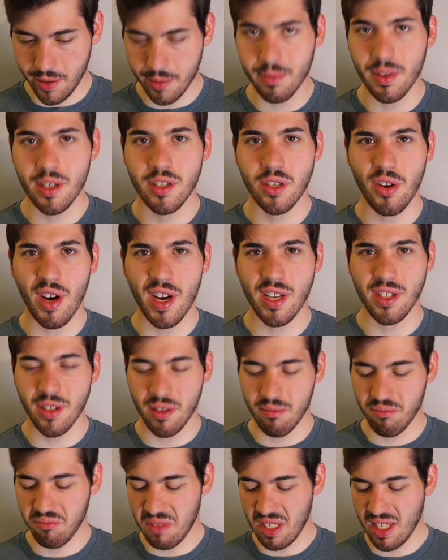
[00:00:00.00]
There's your
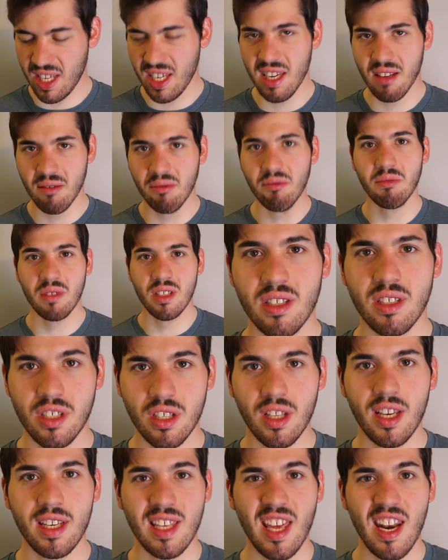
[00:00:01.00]
answer. You like it? Did you
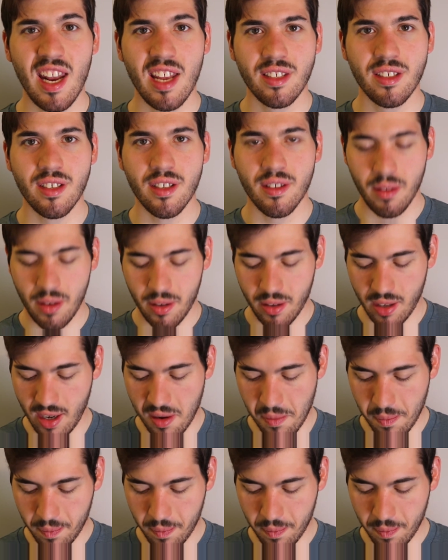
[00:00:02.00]
like that answer? Okay.